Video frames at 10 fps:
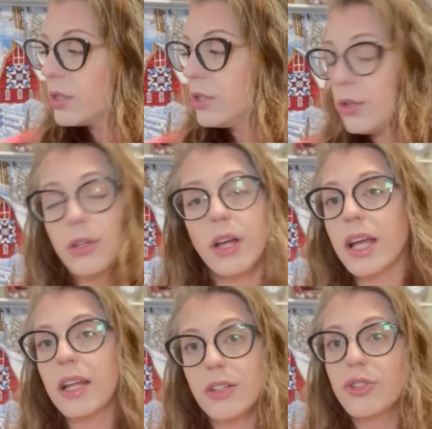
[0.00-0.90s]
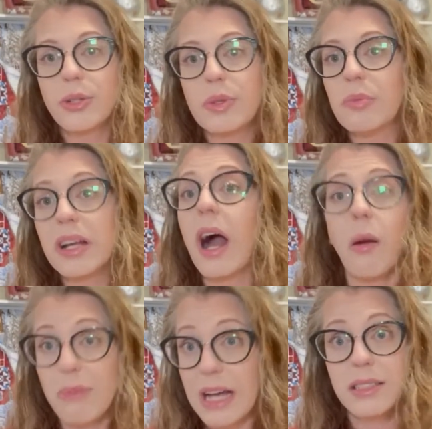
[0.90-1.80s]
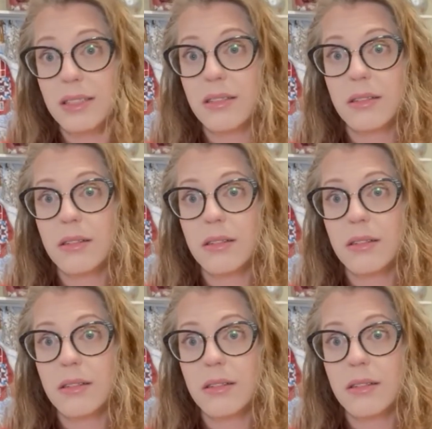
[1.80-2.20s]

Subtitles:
to look like an extremely big hot mess.